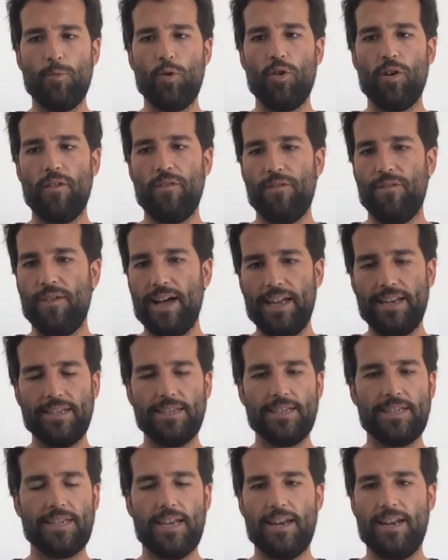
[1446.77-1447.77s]
more
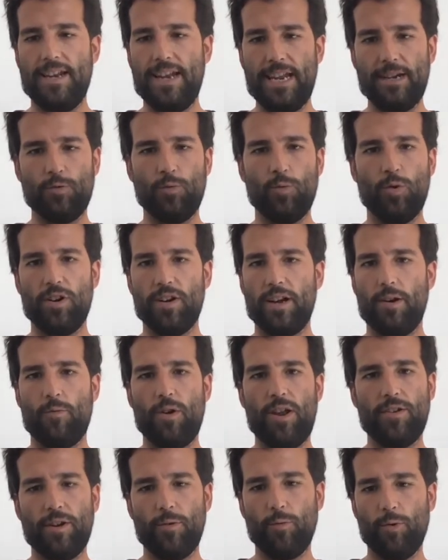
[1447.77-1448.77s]
funds and network
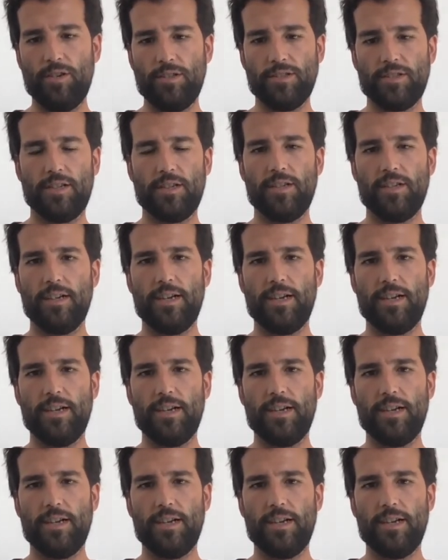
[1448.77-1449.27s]
around the world.